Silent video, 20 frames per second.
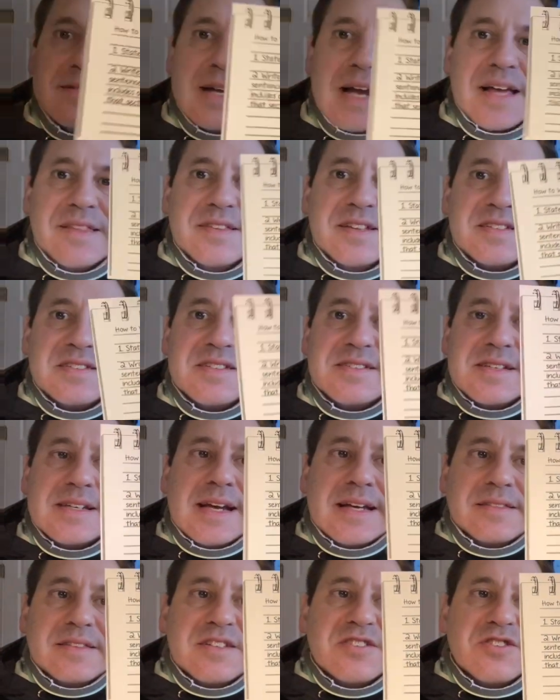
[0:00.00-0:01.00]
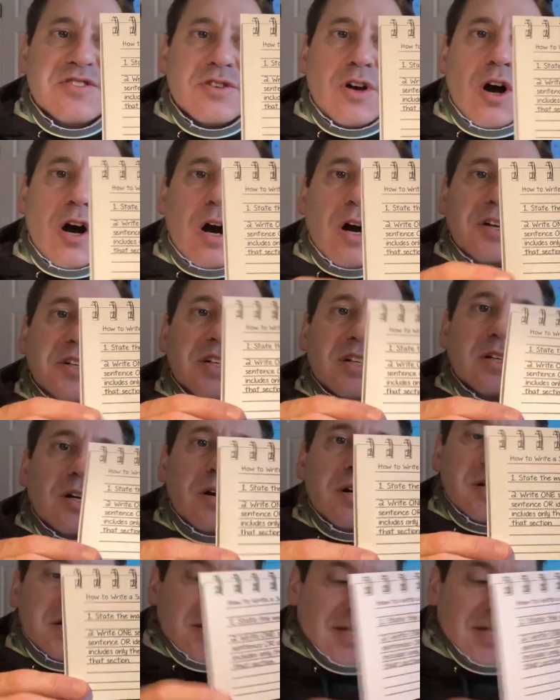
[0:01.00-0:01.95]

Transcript: and this is it. This is all you're going to